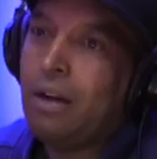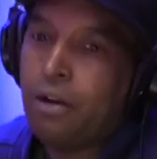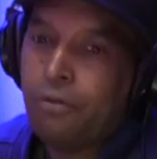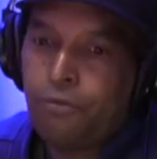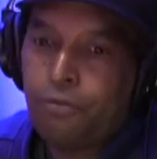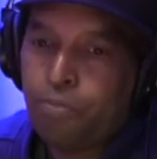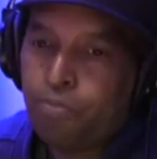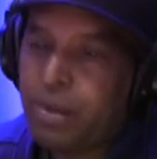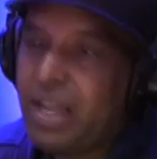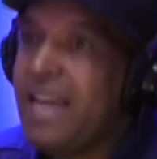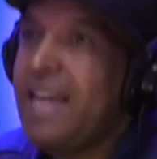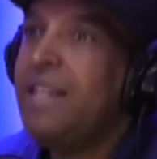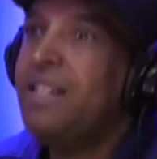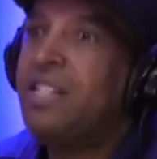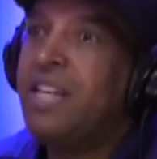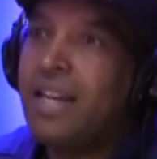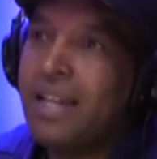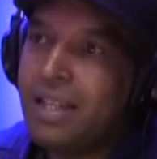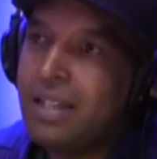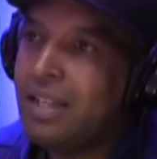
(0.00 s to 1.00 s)
a, a plane
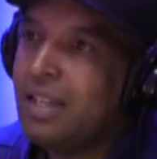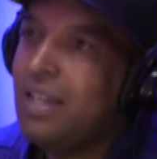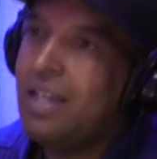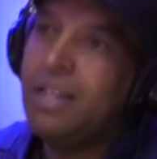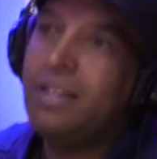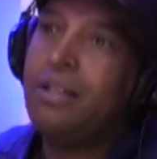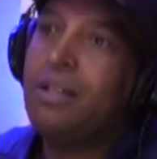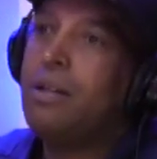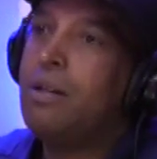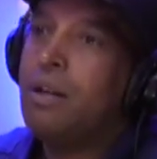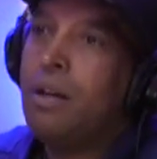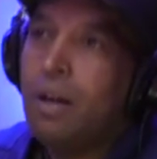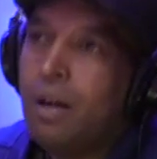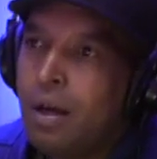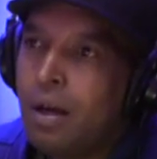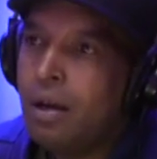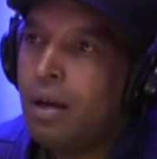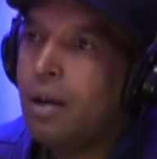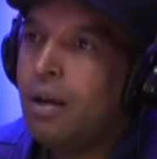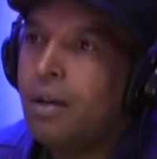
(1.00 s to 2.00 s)
ticket to get to
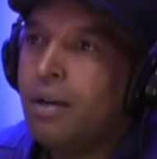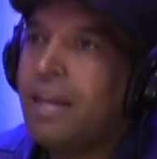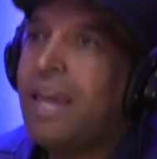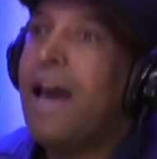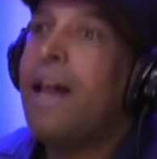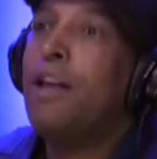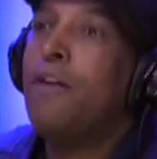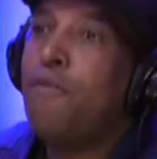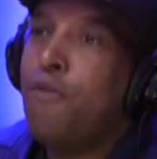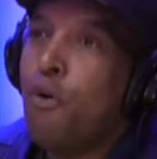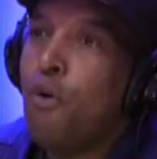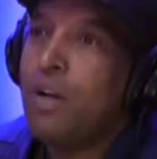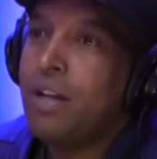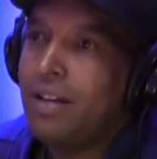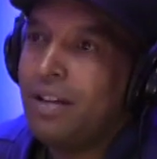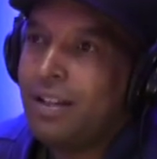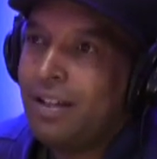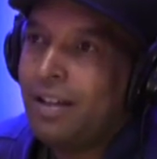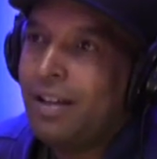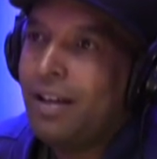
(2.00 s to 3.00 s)

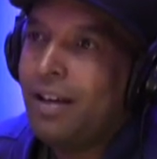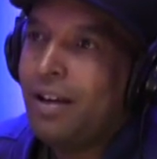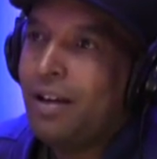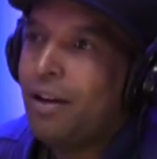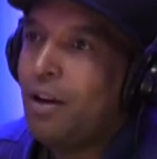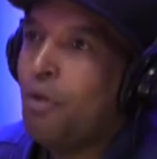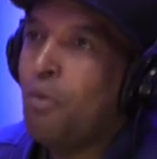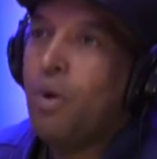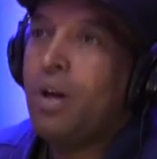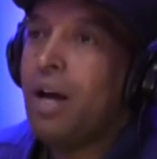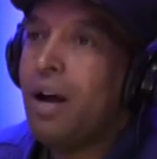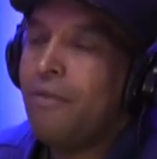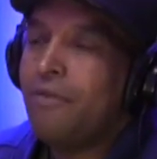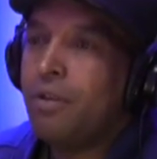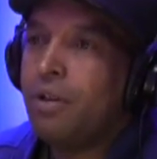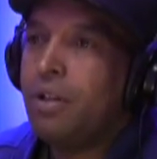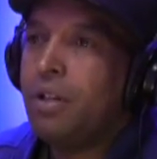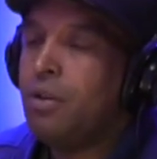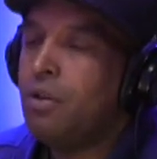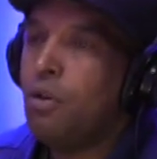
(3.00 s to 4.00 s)
California mm-hmm. or
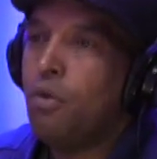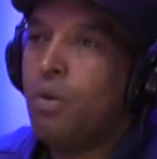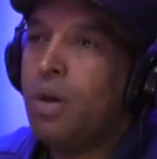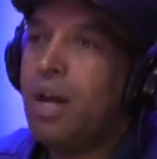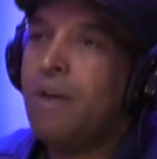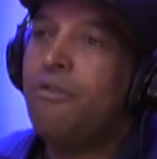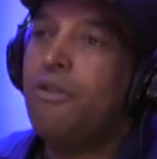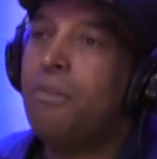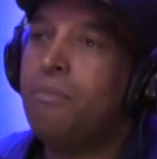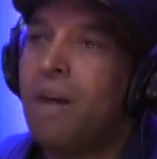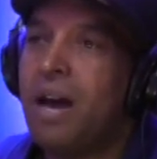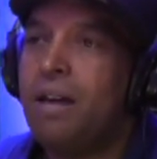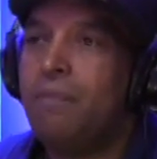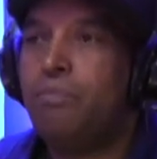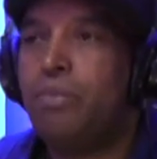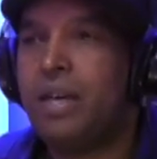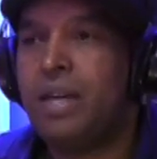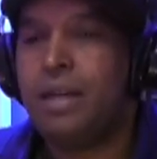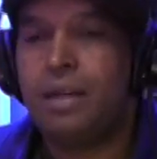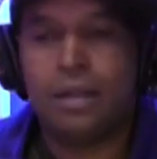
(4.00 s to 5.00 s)
whatever, you know, whatever it might
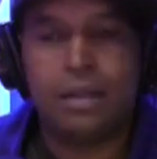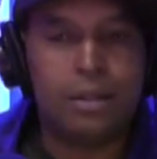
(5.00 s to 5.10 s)
be,